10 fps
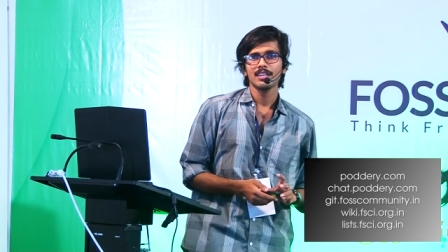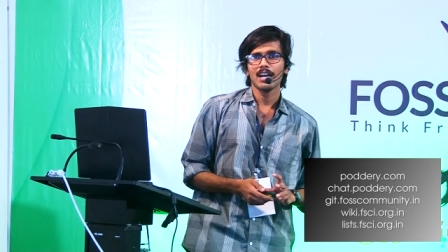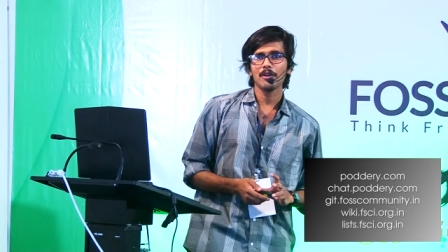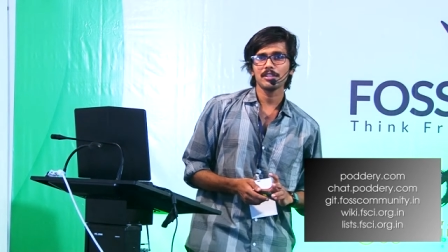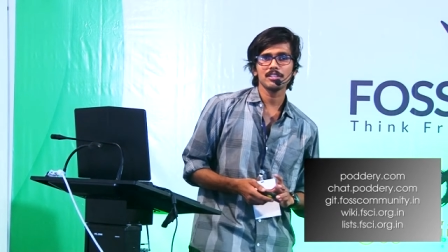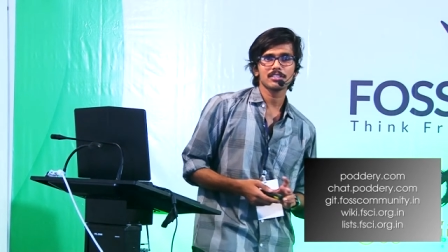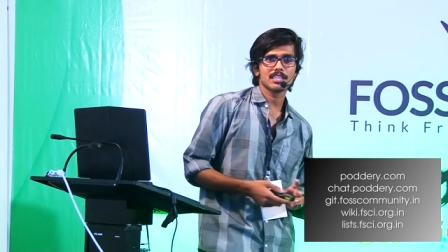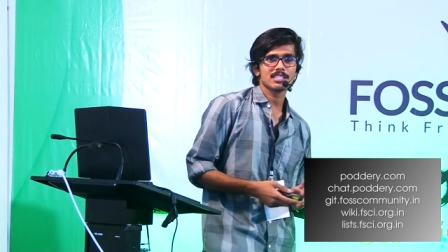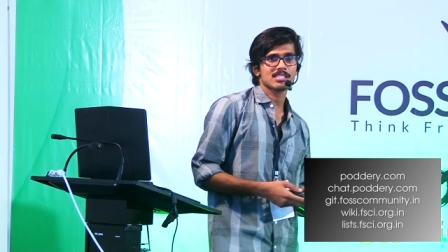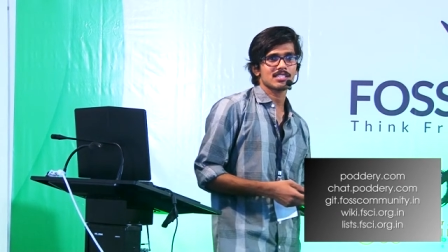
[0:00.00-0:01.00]
how can I
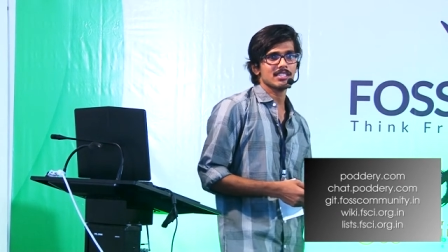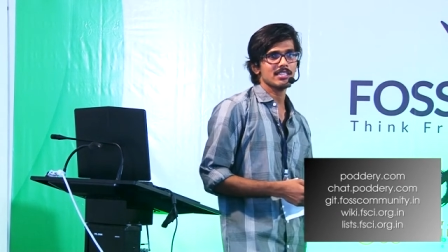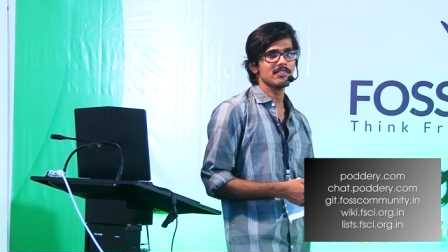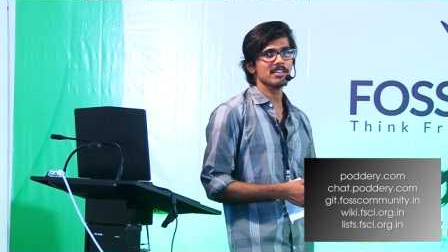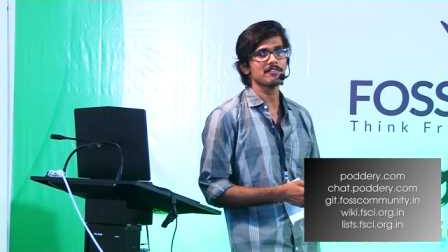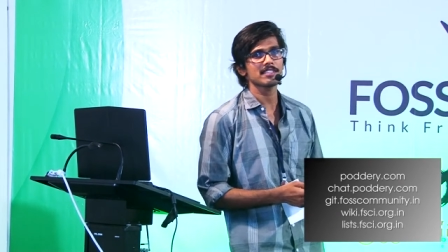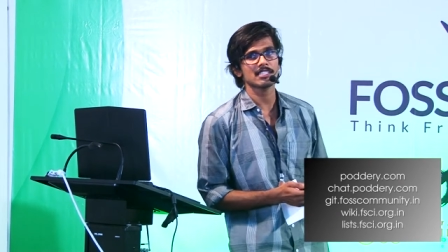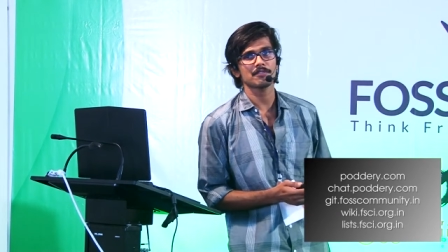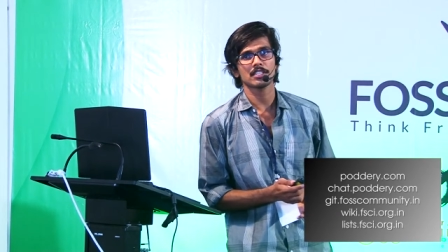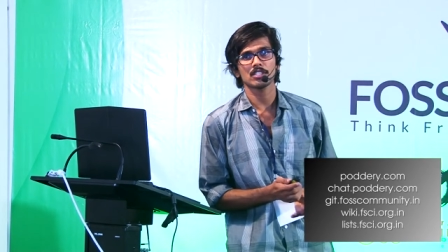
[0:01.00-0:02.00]
trust even if it's
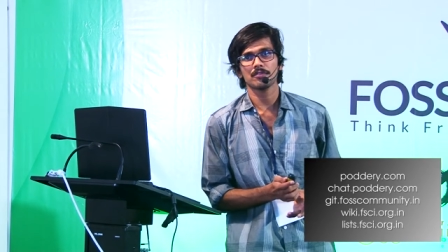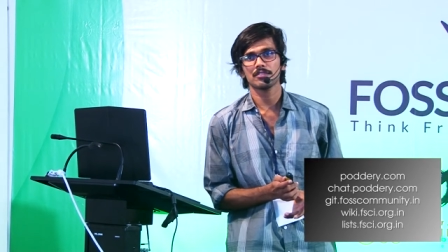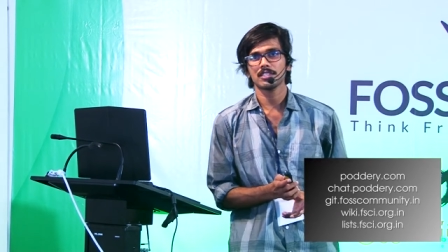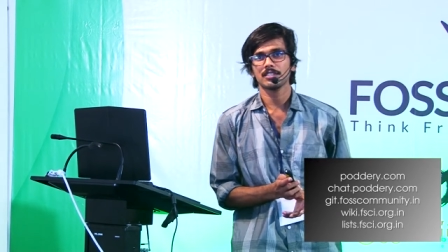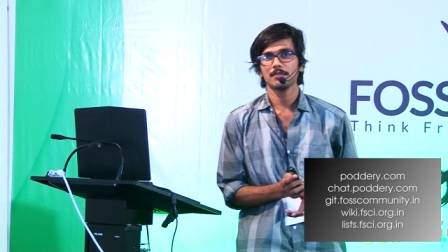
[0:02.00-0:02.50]
a free software?